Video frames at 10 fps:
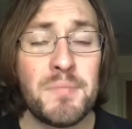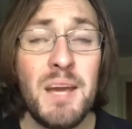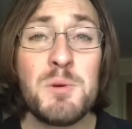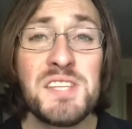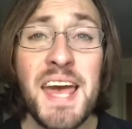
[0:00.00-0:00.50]
It
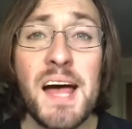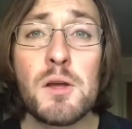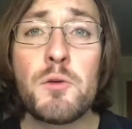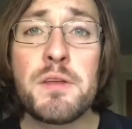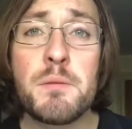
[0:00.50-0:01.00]
was the
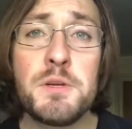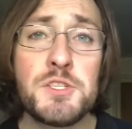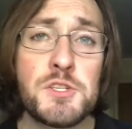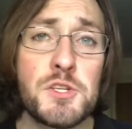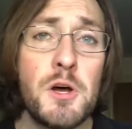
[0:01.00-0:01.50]
algorithm. It's
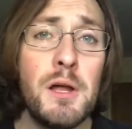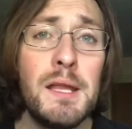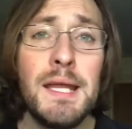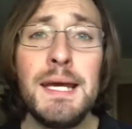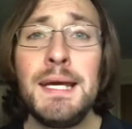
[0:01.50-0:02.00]
just all
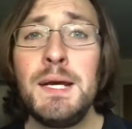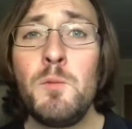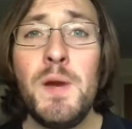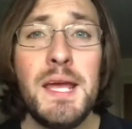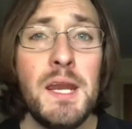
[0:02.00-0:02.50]

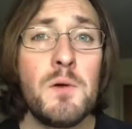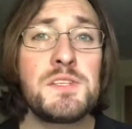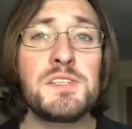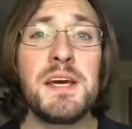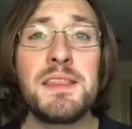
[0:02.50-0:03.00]
we you know
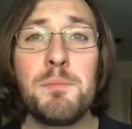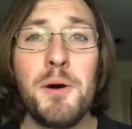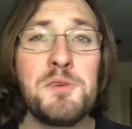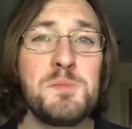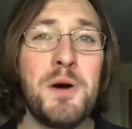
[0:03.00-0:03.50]
it's like the
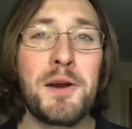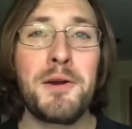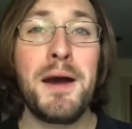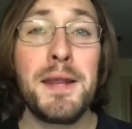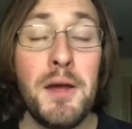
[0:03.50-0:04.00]
postmodern
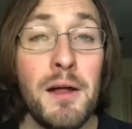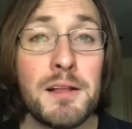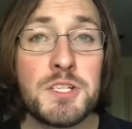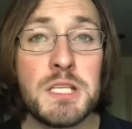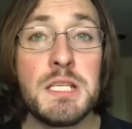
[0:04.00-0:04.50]

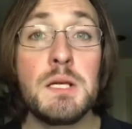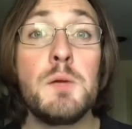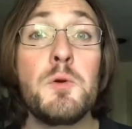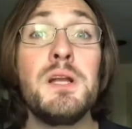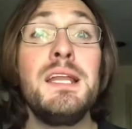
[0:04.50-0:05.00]
ideology thing
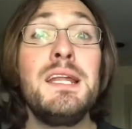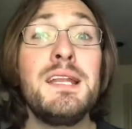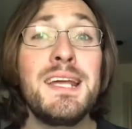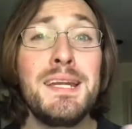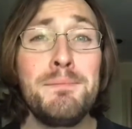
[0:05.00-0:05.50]
we're a little
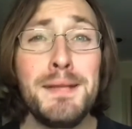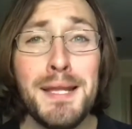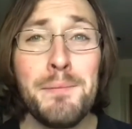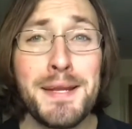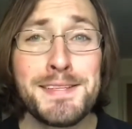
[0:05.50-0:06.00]
get a
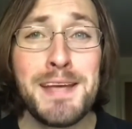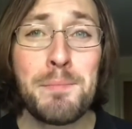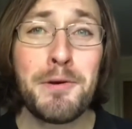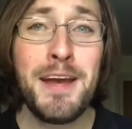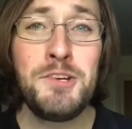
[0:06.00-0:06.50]
little bit of
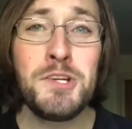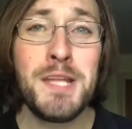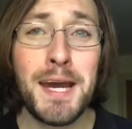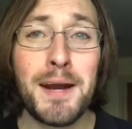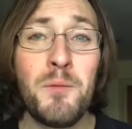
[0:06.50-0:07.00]
separation
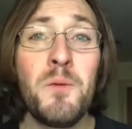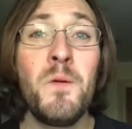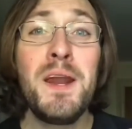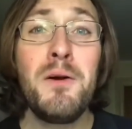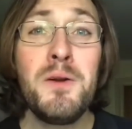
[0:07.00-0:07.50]
there we,
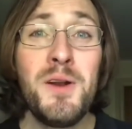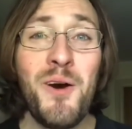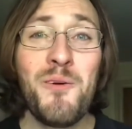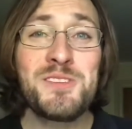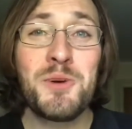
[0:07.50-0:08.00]
we don't know
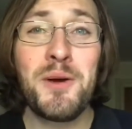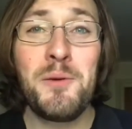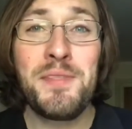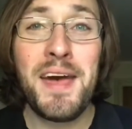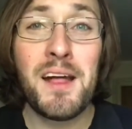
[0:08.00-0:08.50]
what's going on
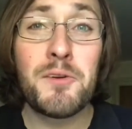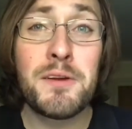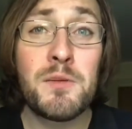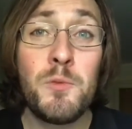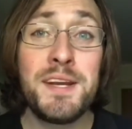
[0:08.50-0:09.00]
with the
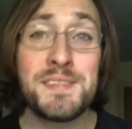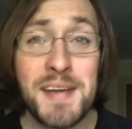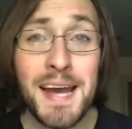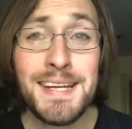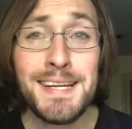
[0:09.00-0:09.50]
algorithm we
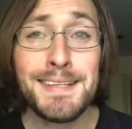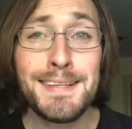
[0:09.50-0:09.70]
designed it